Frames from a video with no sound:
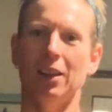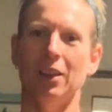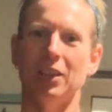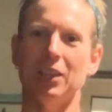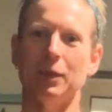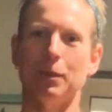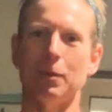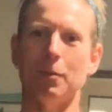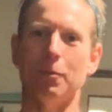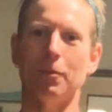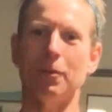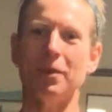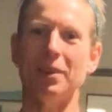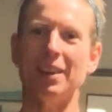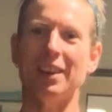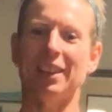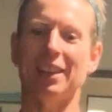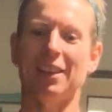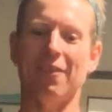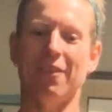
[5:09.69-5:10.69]
You should
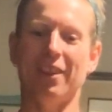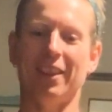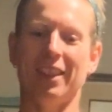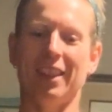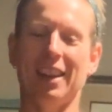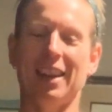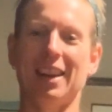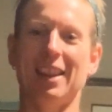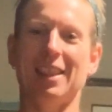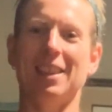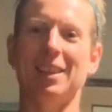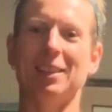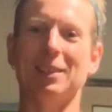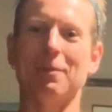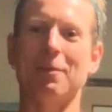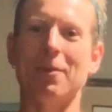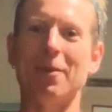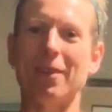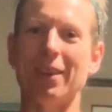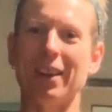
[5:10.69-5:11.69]
really feeling it at this
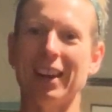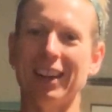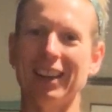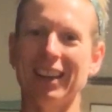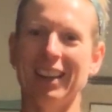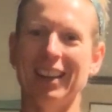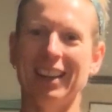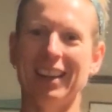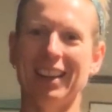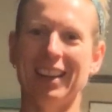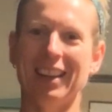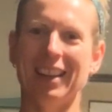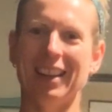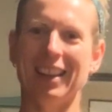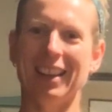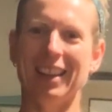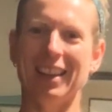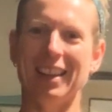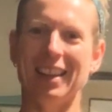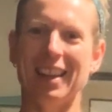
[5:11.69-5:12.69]
point.
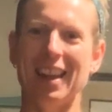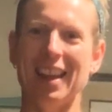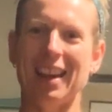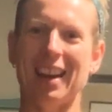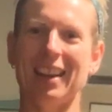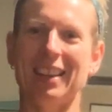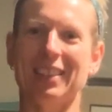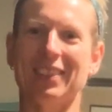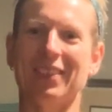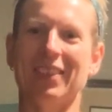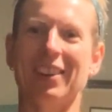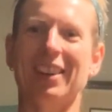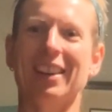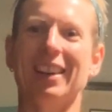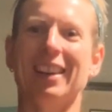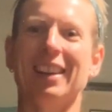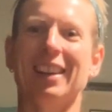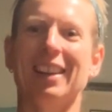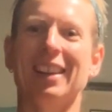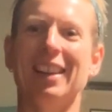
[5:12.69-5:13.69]
Nice work.
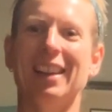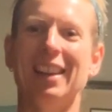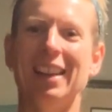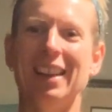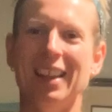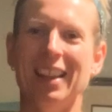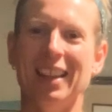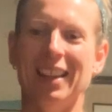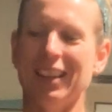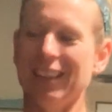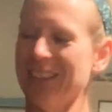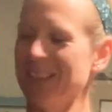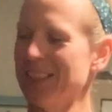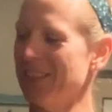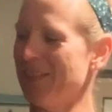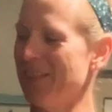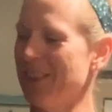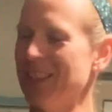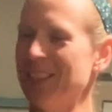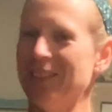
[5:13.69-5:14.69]

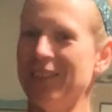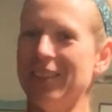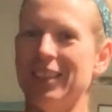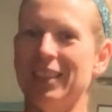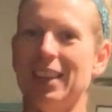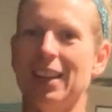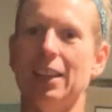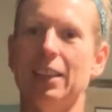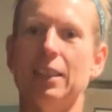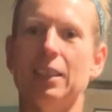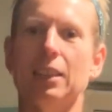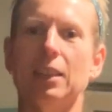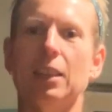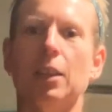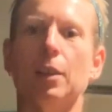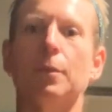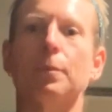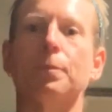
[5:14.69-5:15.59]
Squeeze, resist.